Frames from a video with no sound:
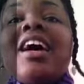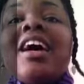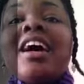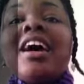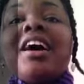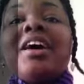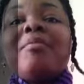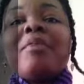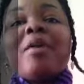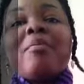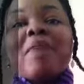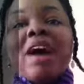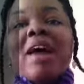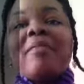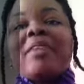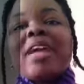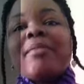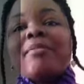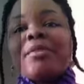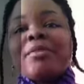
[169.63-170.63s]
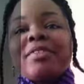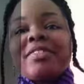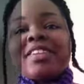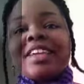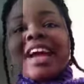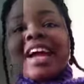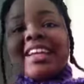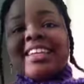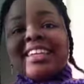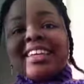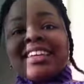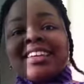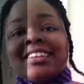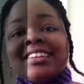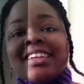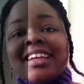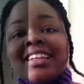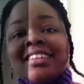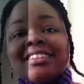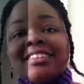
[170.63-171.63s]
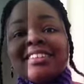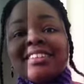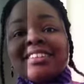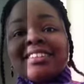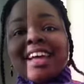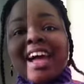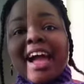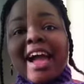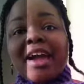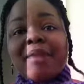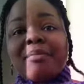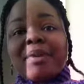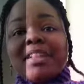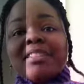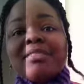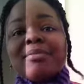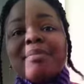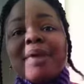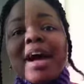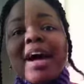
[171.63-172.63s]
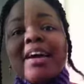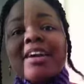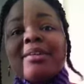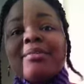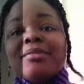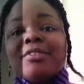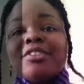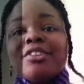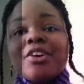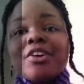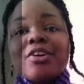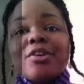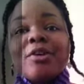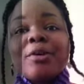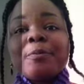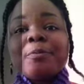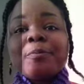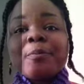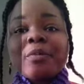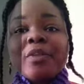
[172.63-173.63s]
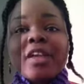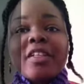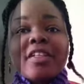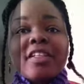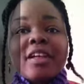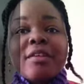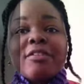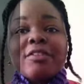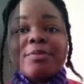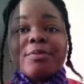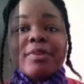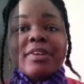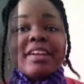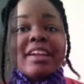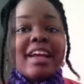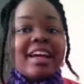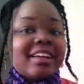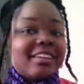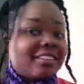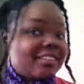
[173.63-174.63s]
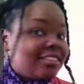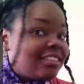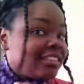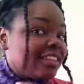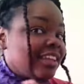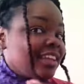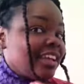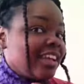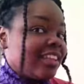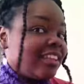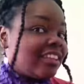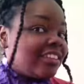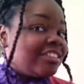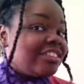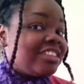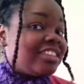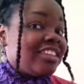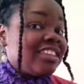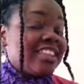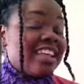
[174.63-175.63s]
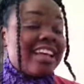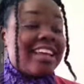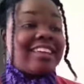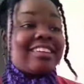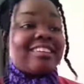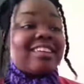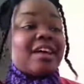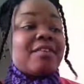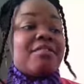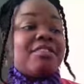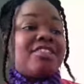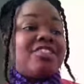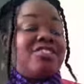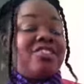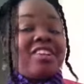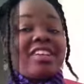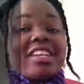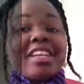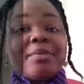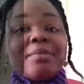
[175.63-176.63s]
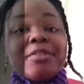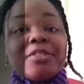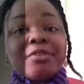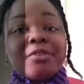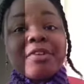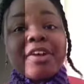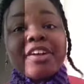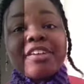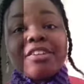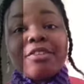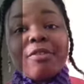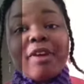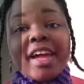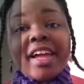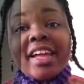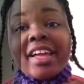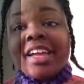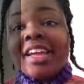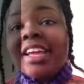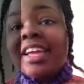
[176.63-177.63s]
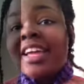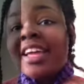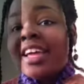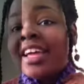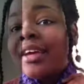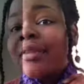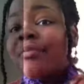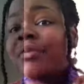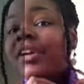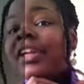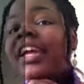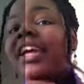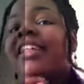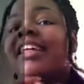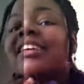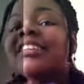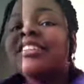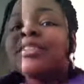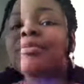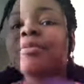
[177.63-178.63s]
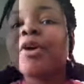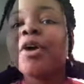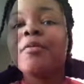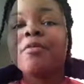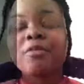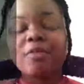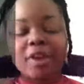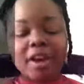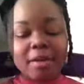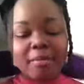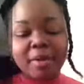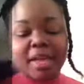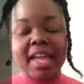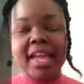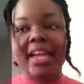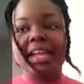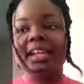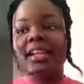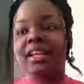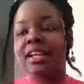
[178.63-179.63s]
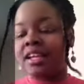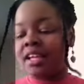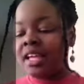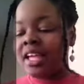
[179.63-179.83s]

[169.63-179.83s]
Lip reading: My mom came up with the idea to tie them at the bottom, so that was pretty nice that she did that, because I was just going to keep it the regular way. But yeah, that's the purple one I made.